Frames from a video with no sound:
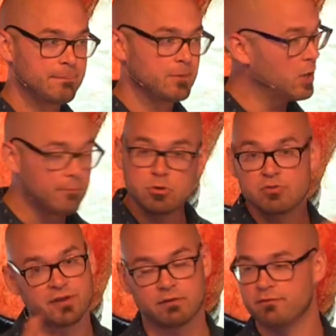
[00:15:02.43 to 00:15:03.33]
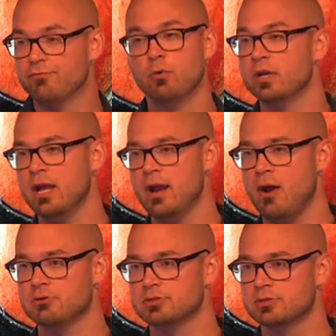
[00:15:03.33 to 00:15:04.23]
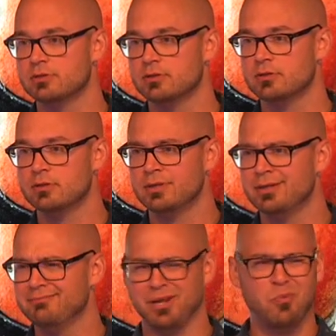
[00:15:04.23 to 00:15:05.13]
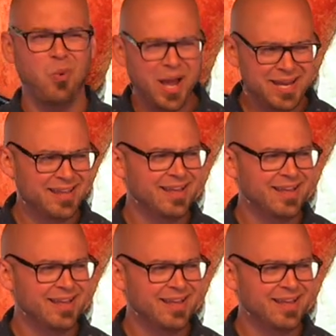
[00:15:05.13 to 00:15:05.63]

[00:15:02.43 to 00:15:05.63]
You're not moving for 48 hours. I'm like, what?